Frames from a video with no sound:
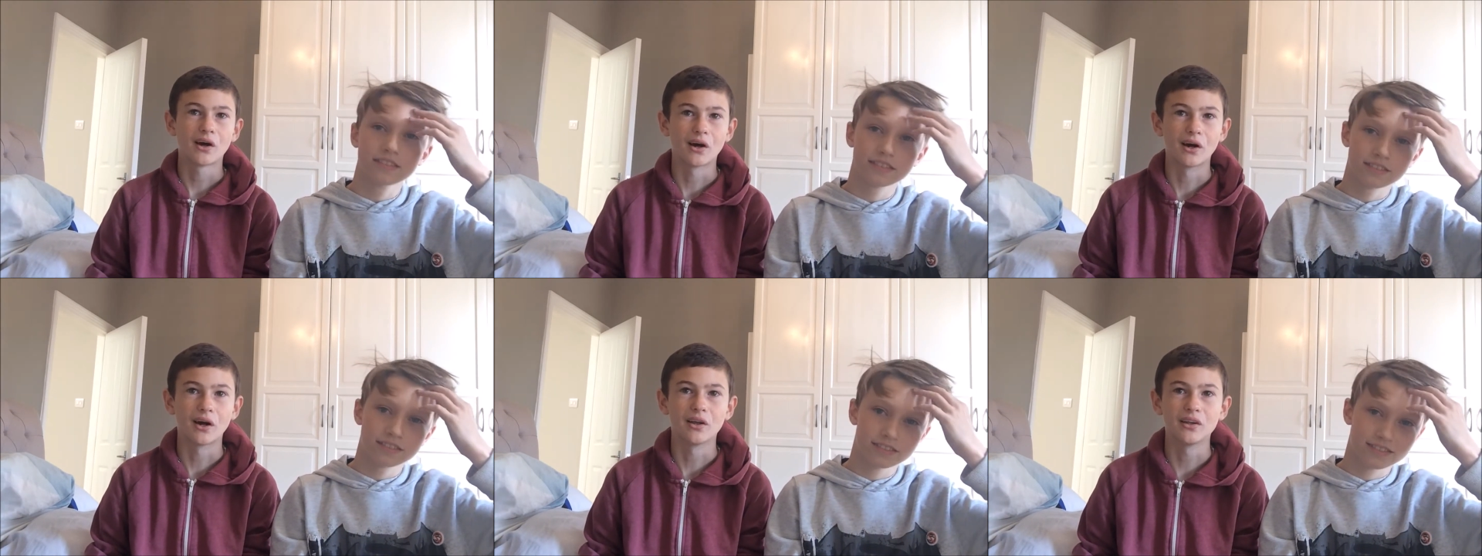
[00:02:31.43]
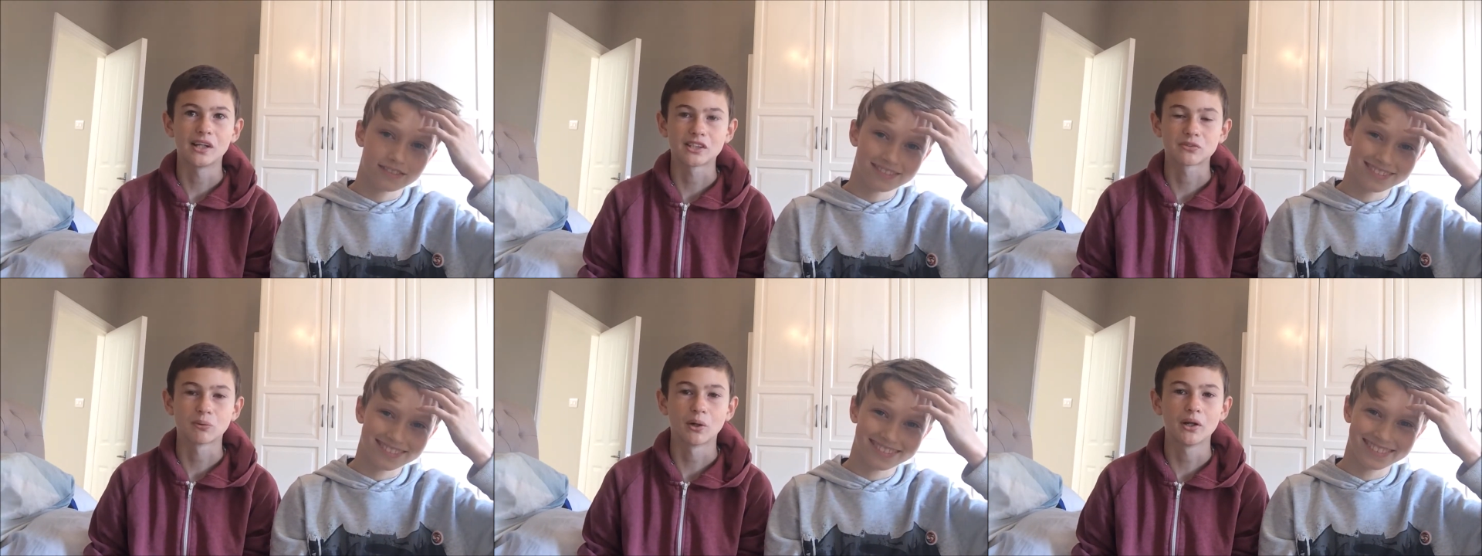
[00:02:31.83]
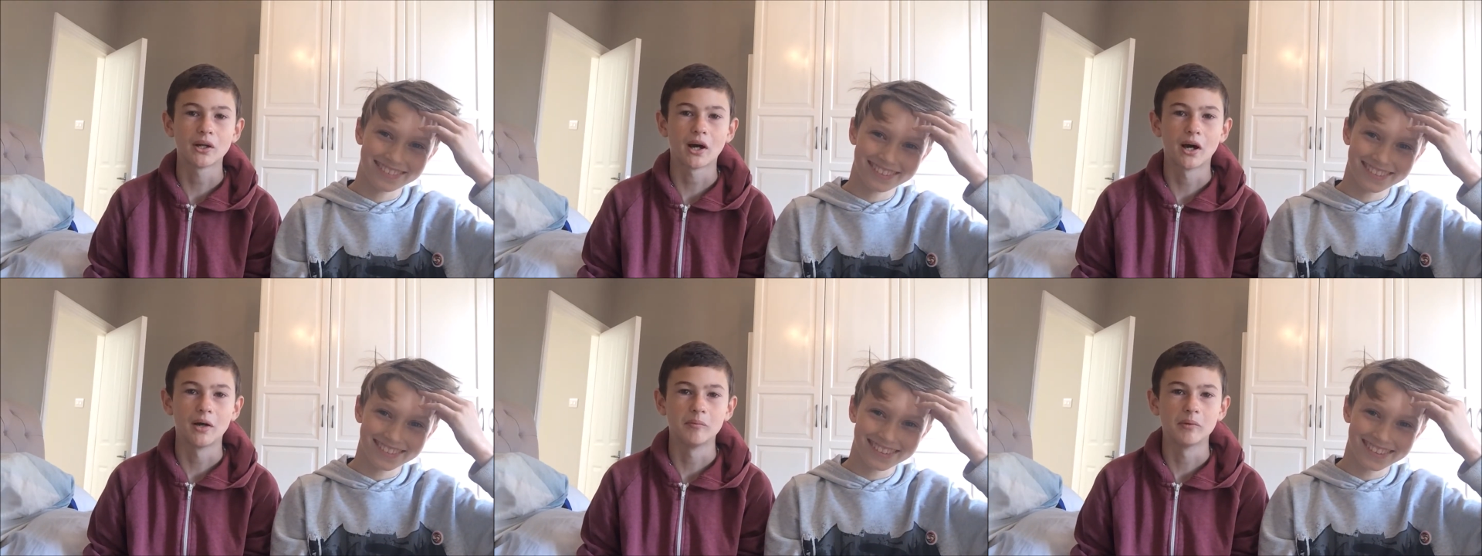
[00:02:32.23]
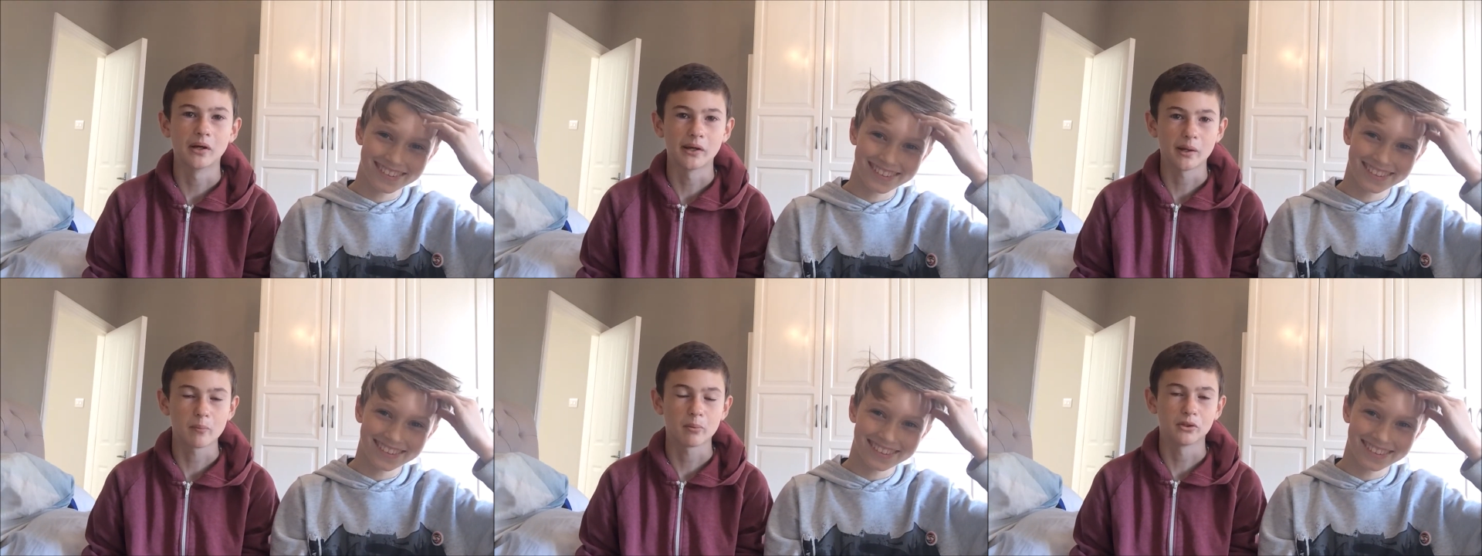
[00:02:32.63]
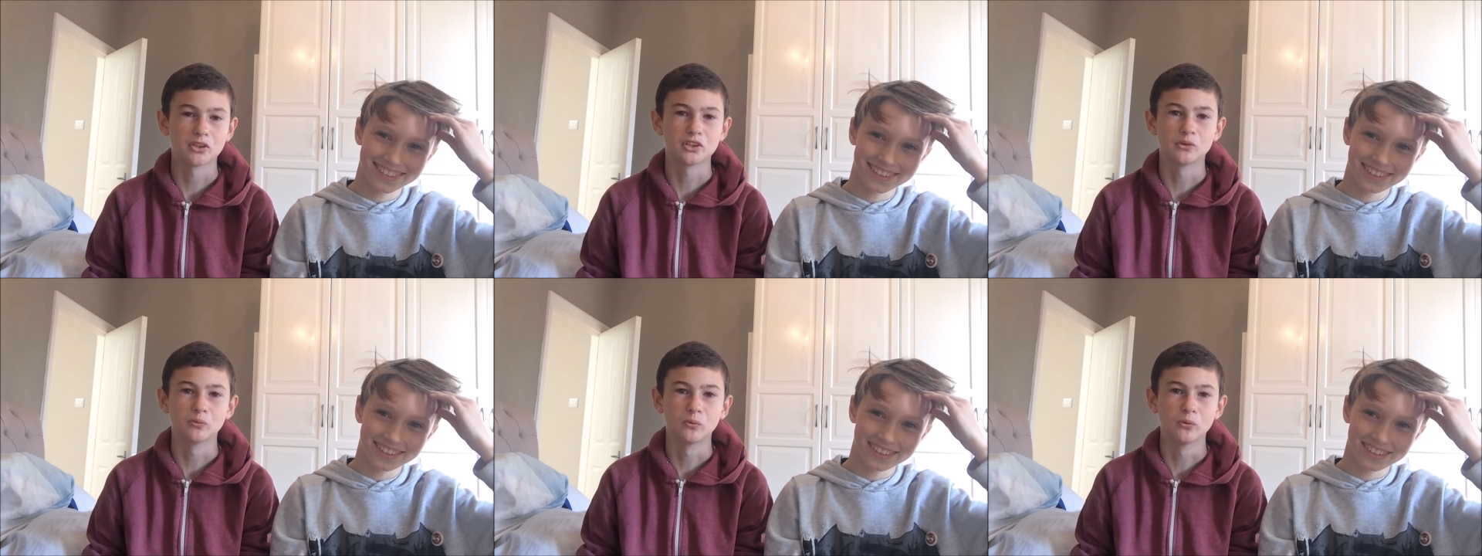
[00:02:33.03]
Speaker 1: Uh, the next one I like
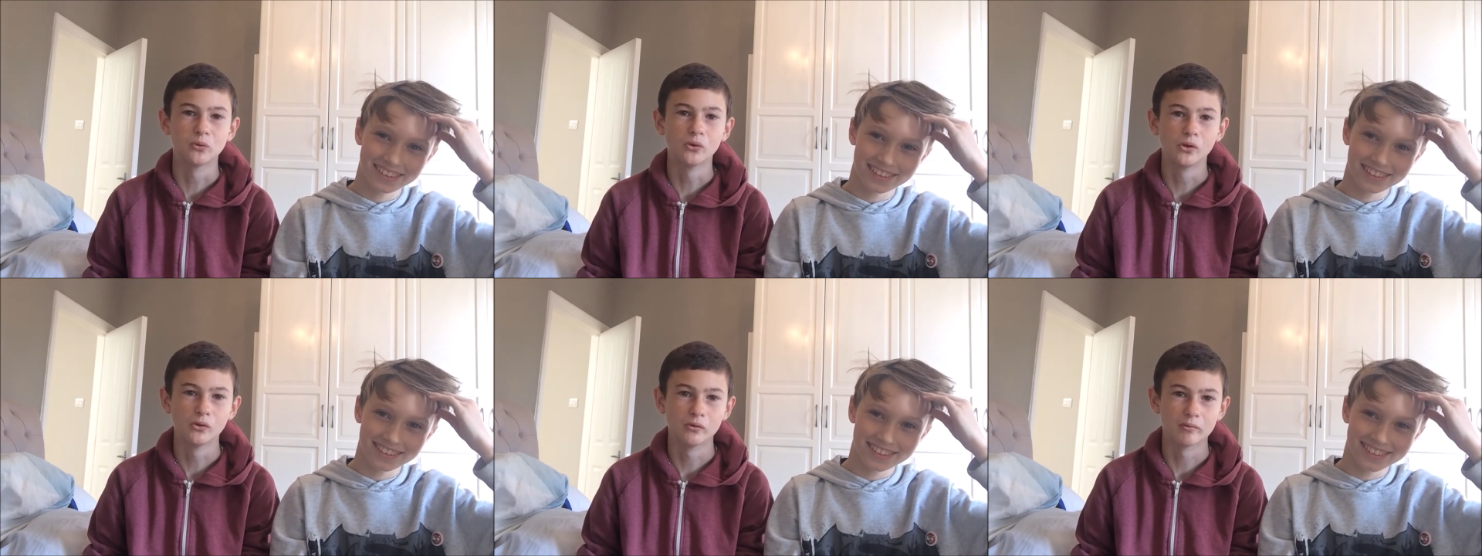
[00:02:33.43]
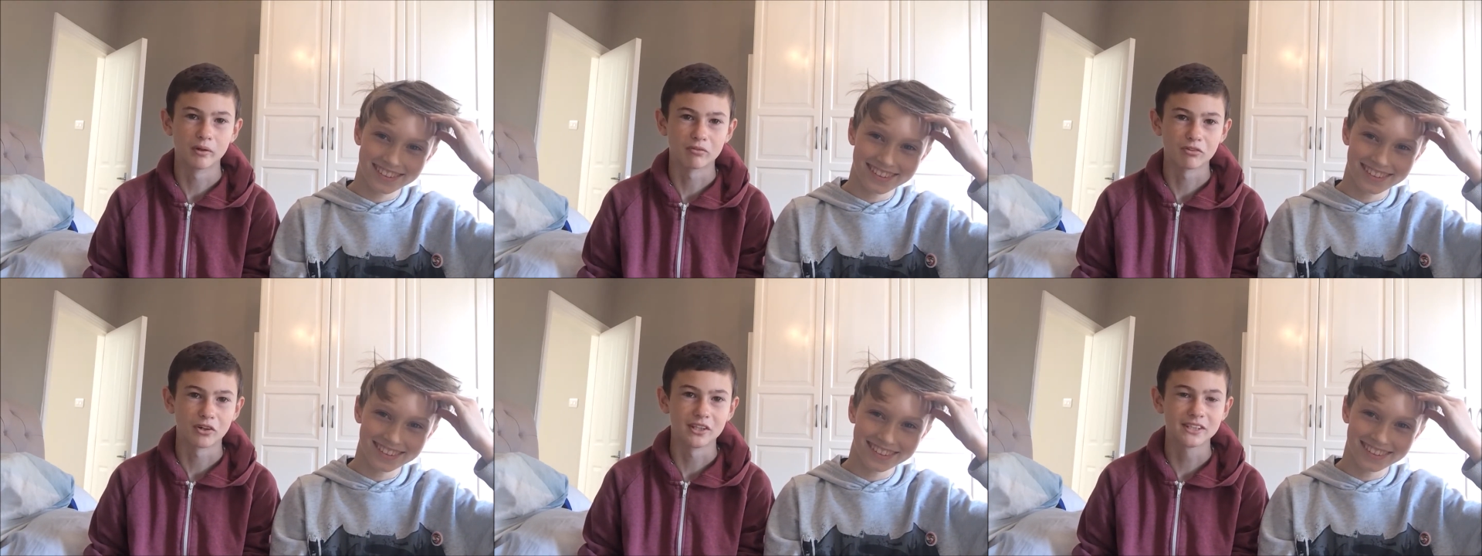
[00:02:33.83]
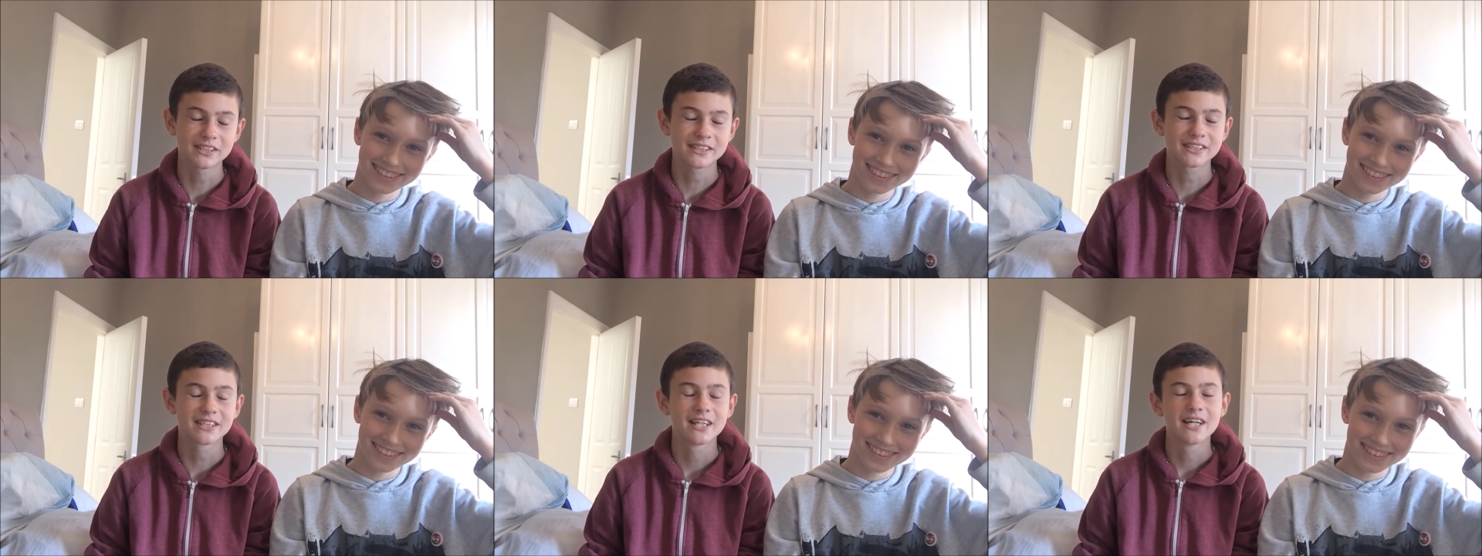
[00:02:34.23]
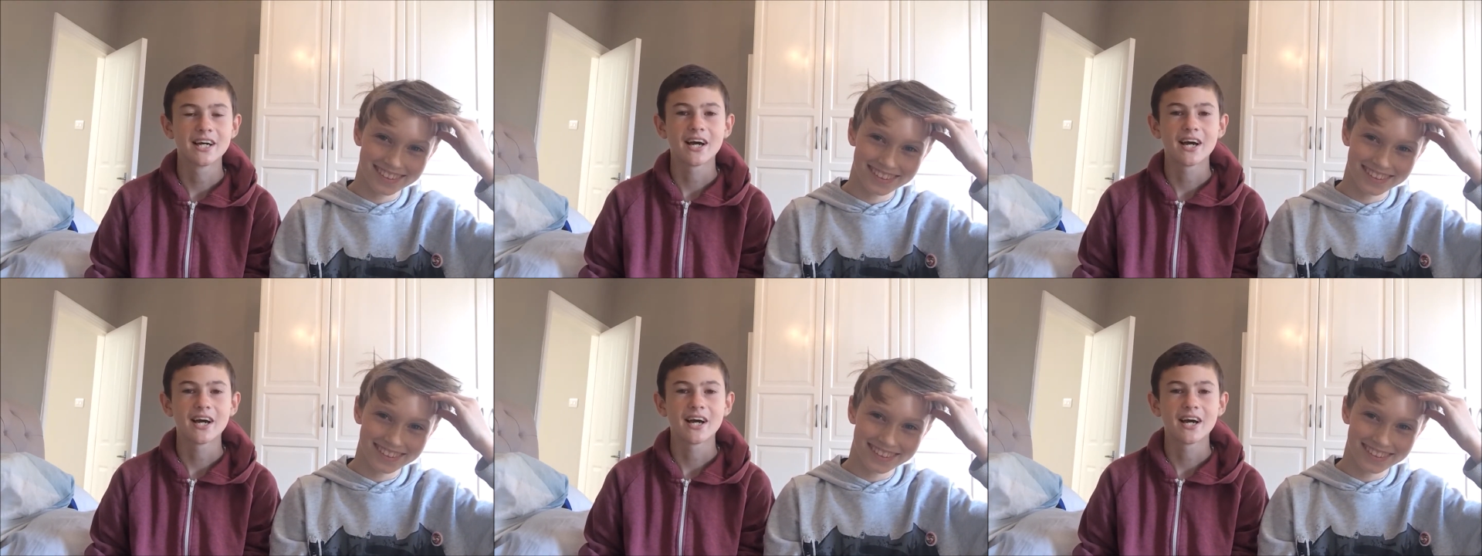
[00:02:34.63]
punched a wall with my friends,